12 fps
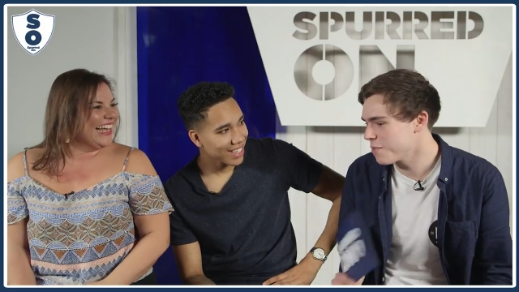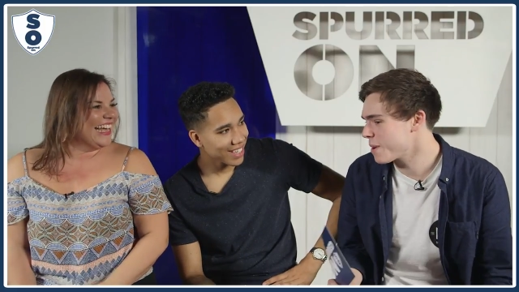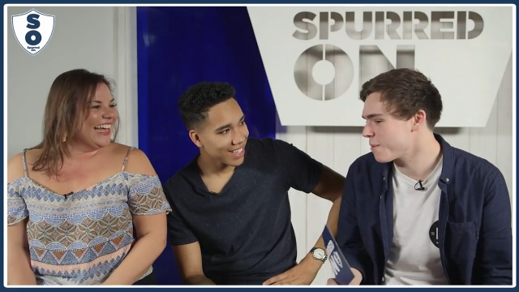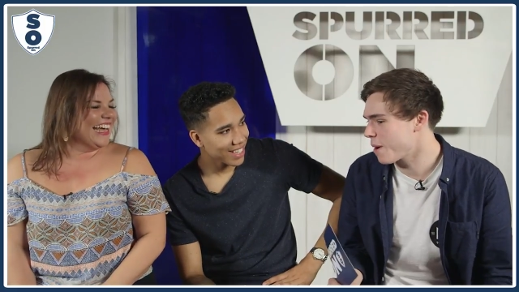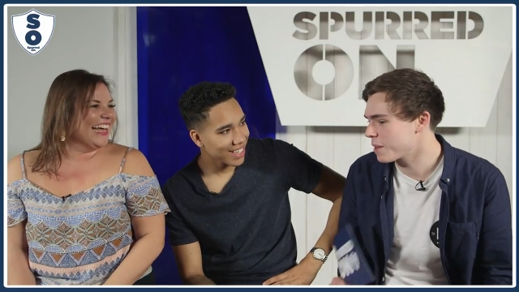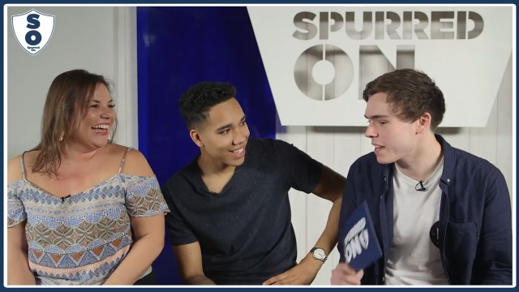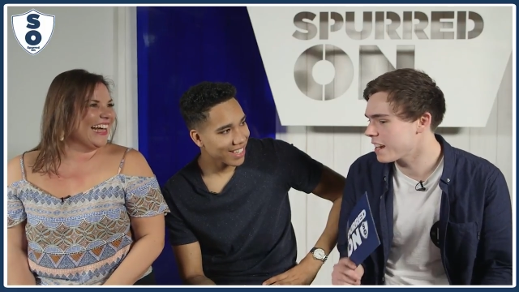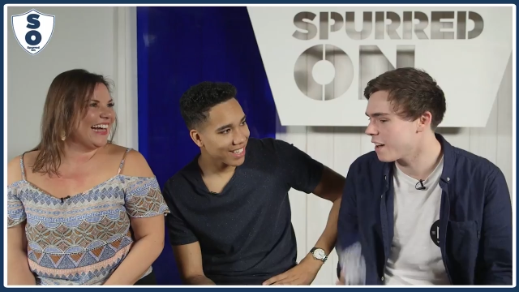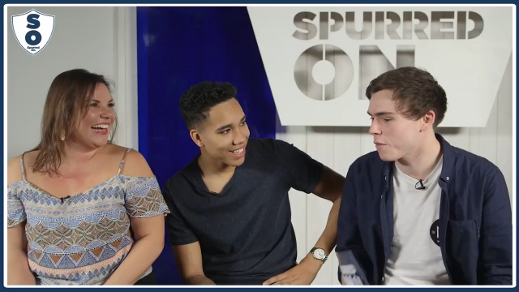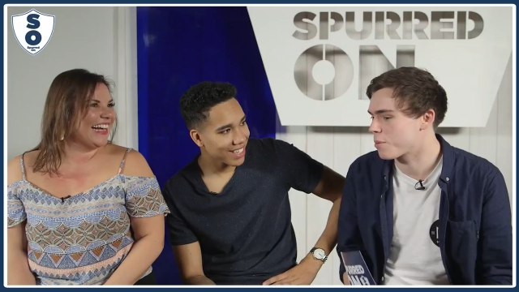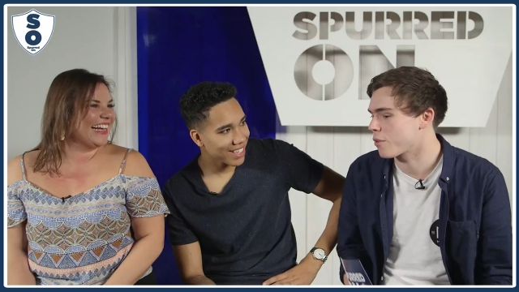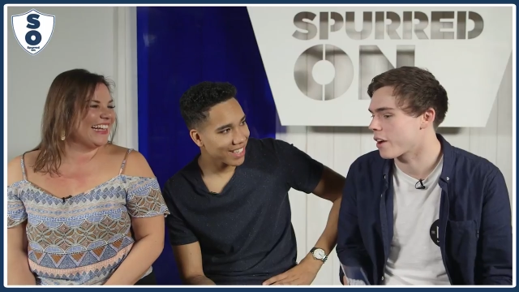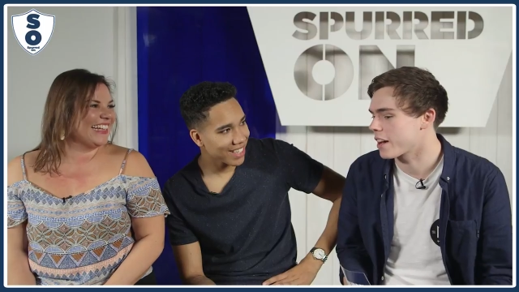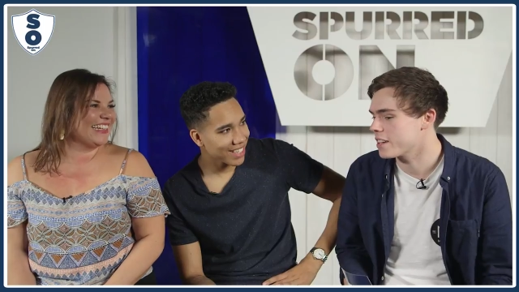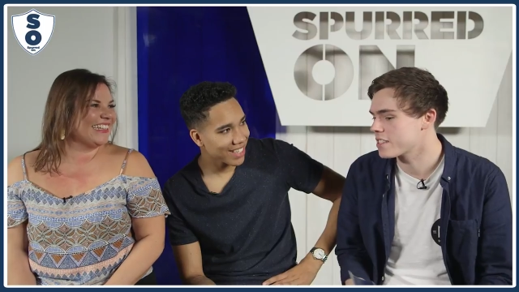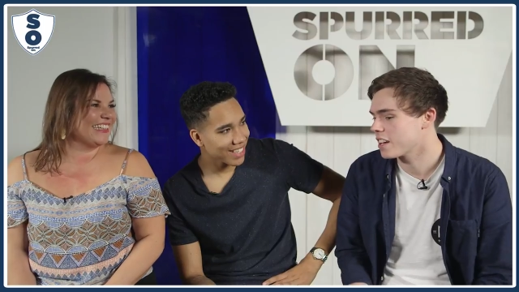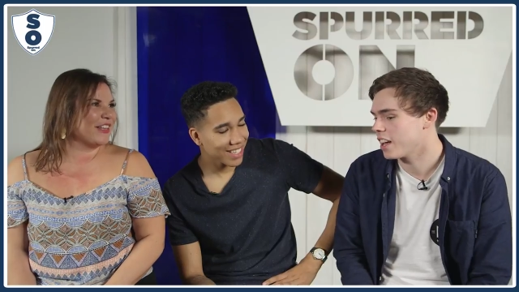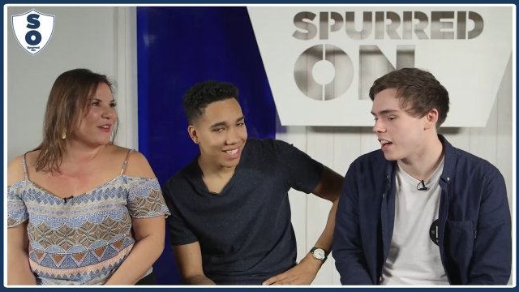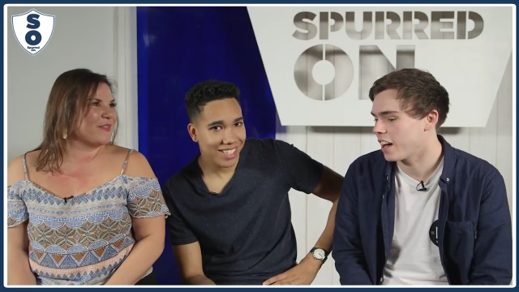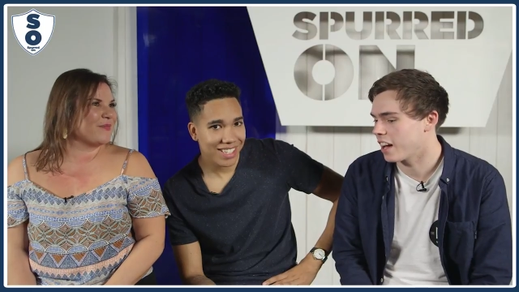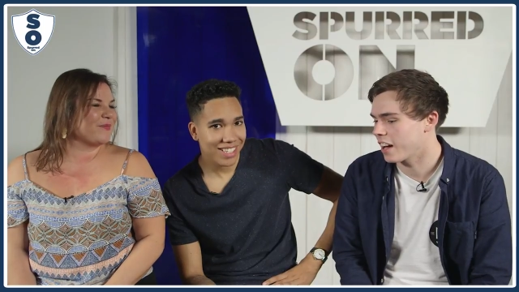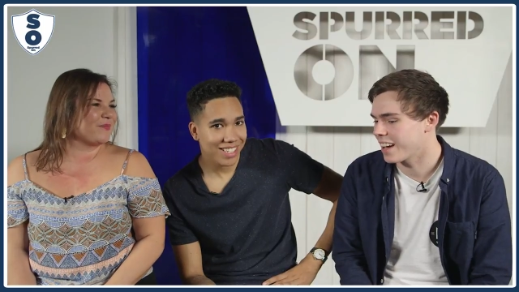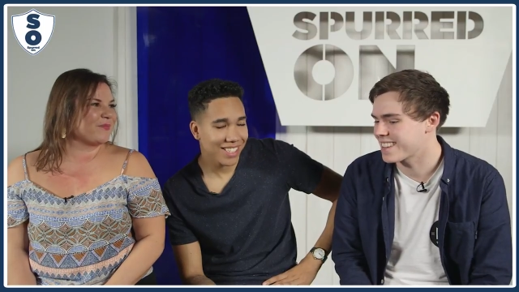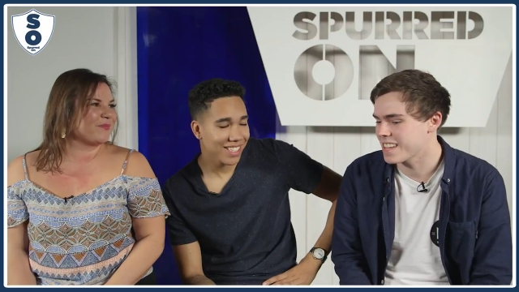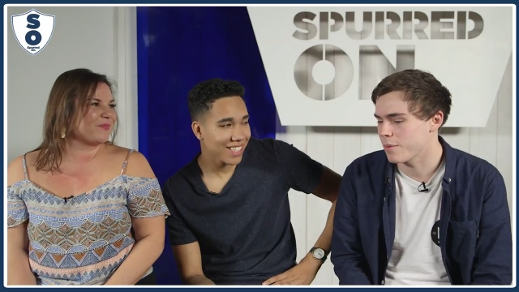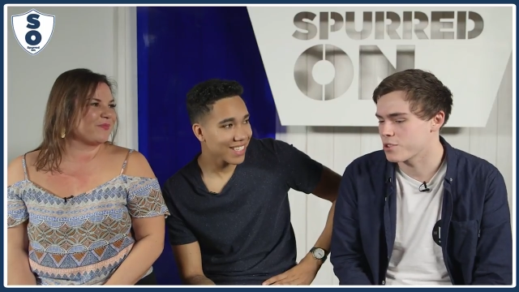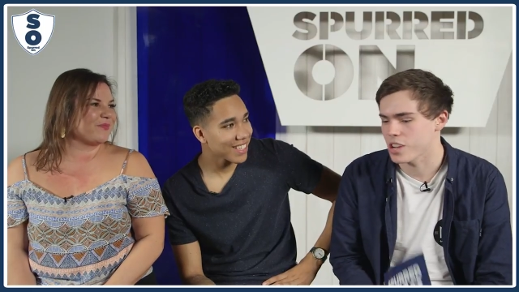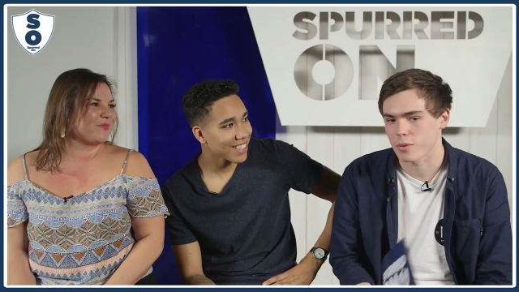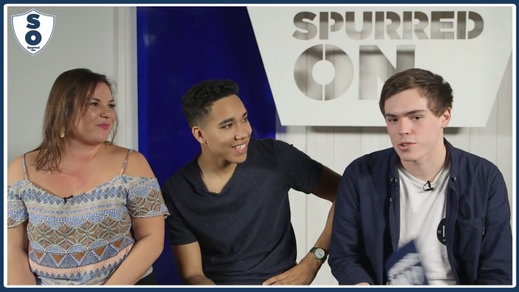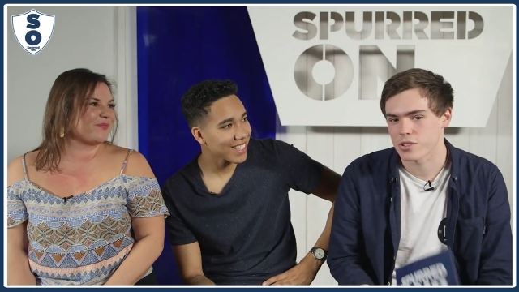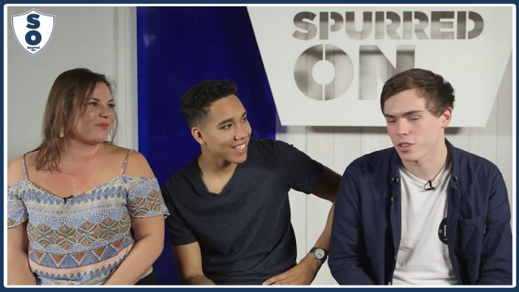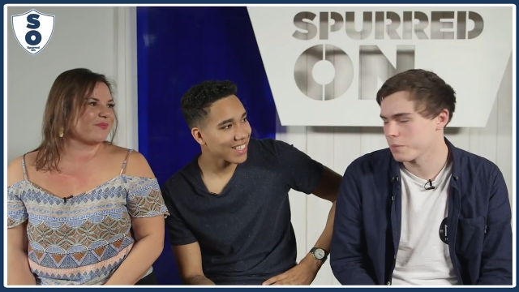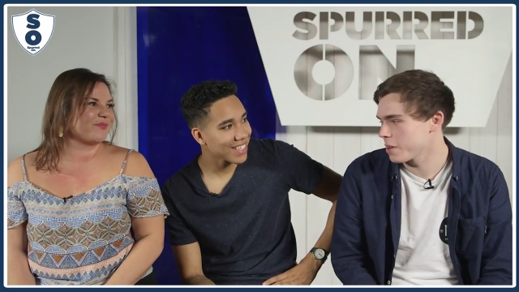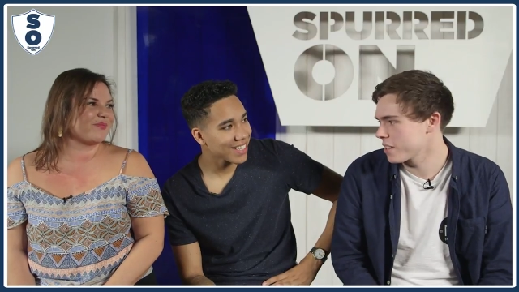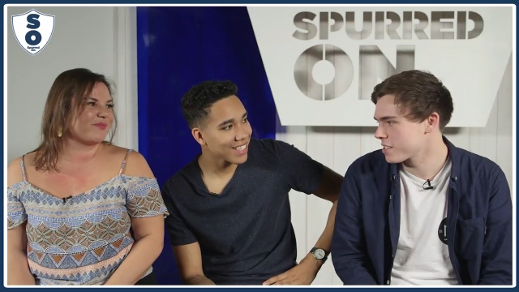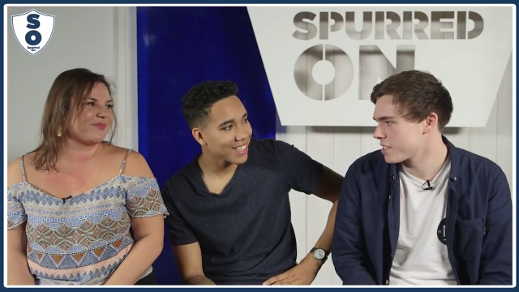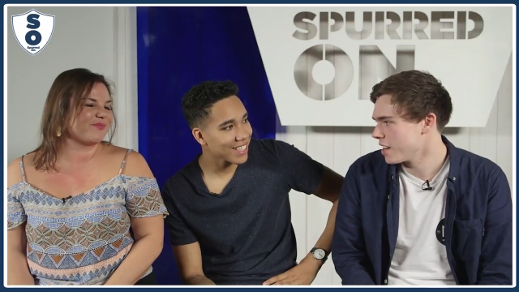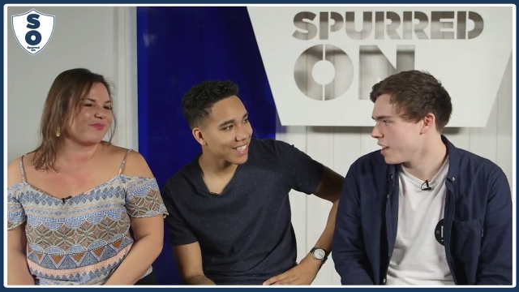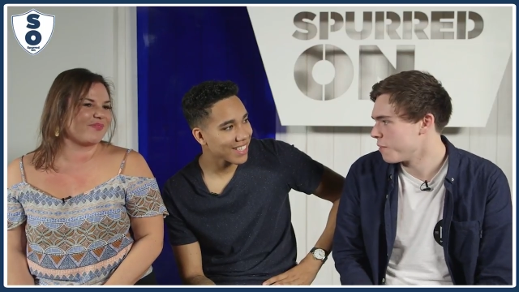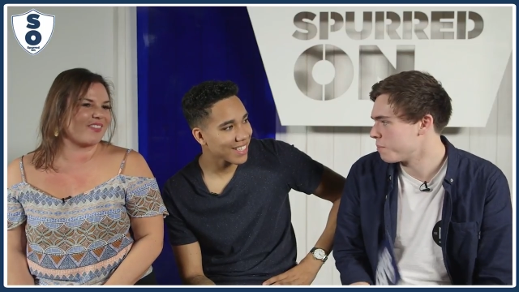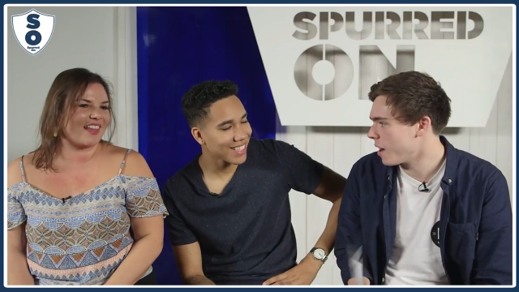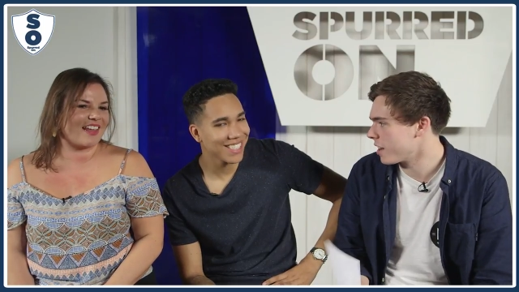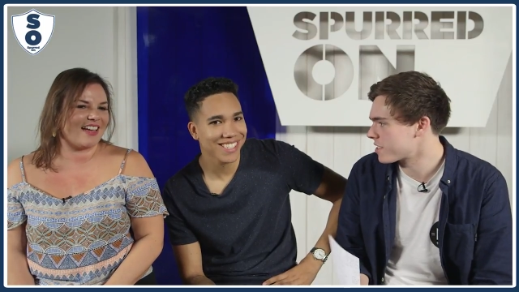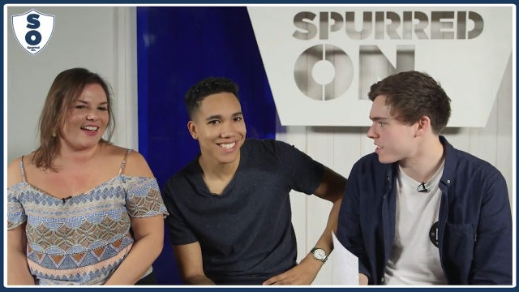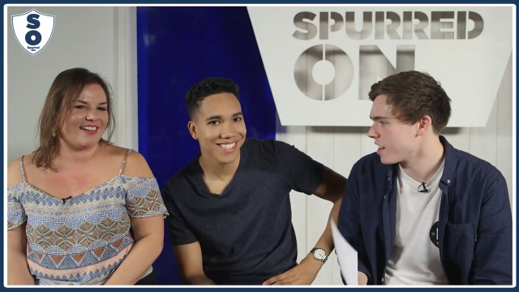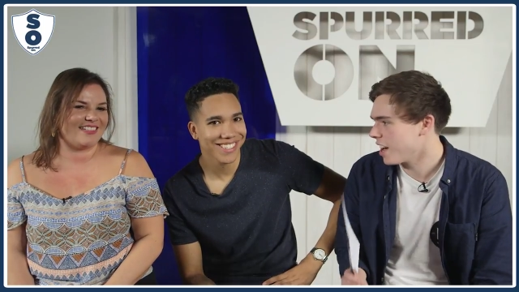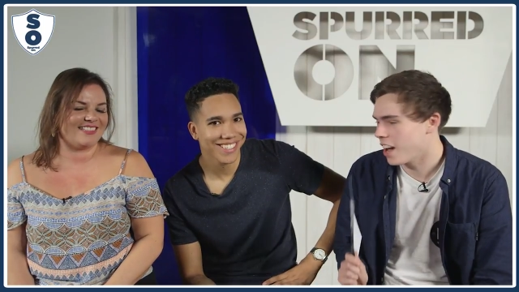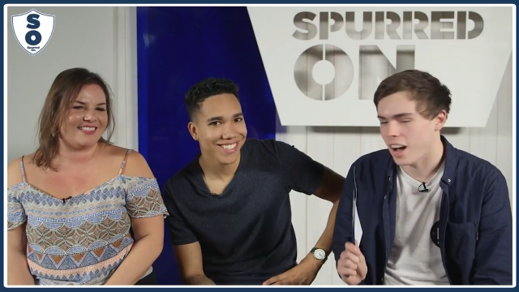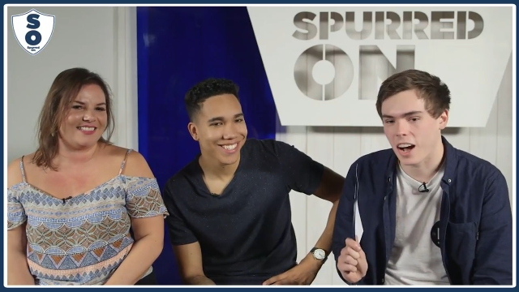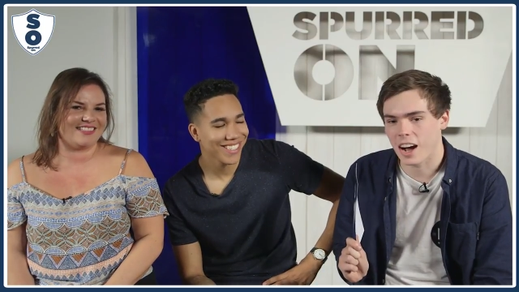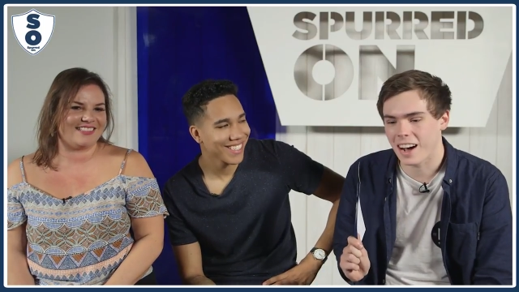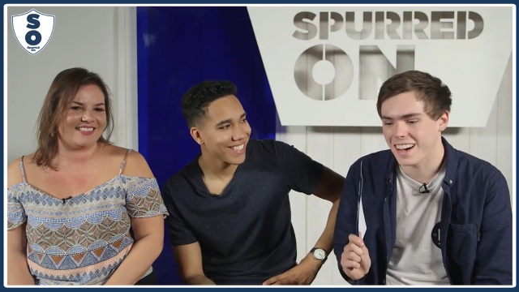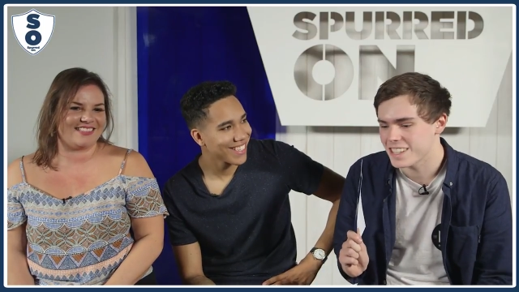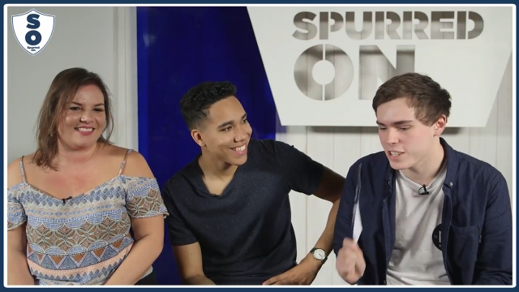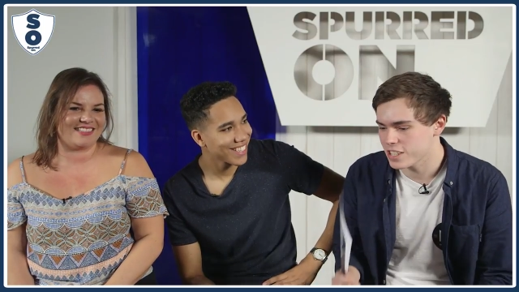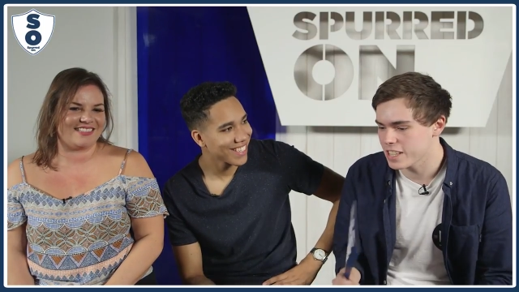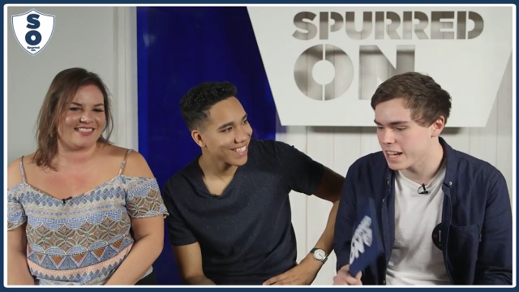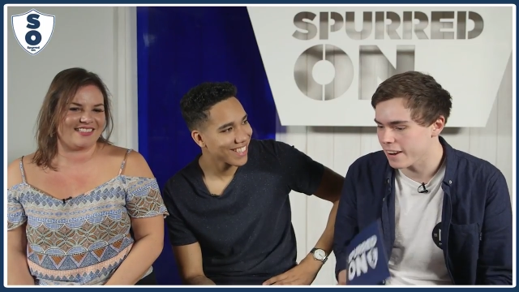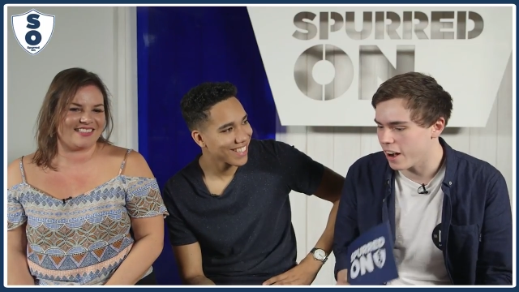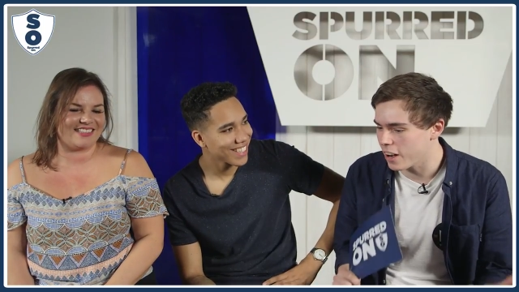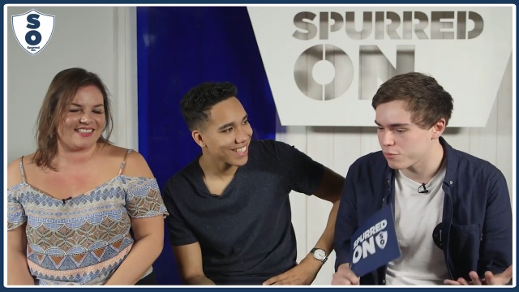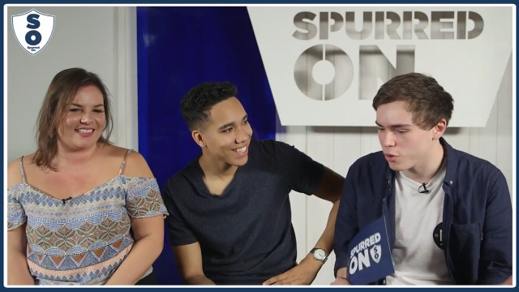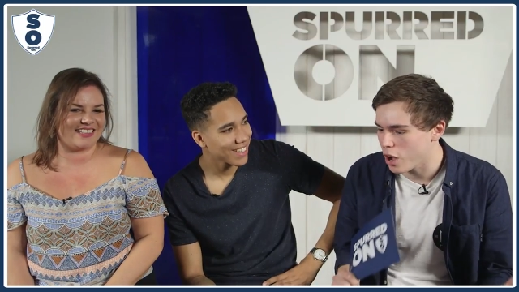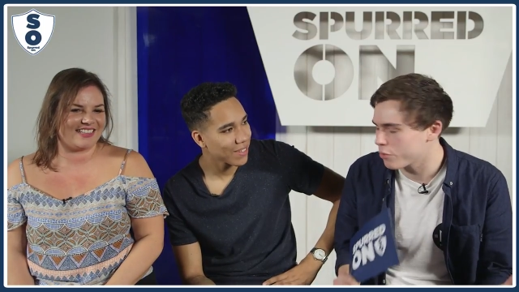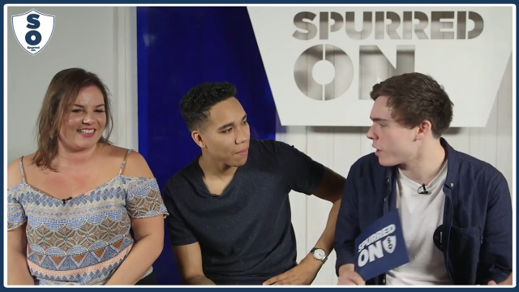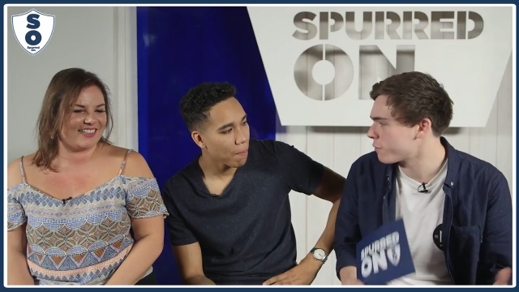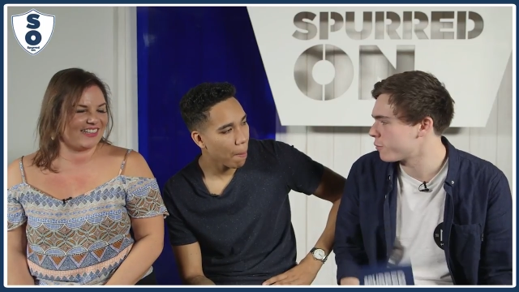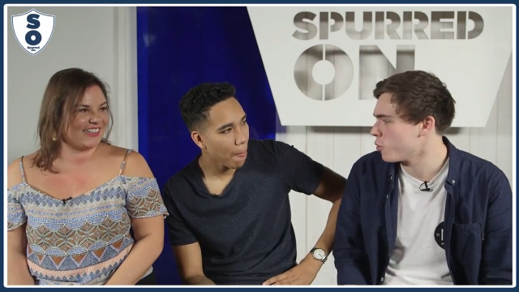Speaker 1: a bit of bubbly, love a parade, except when Jack Wilshere's on the bus. But I just think I'd rather have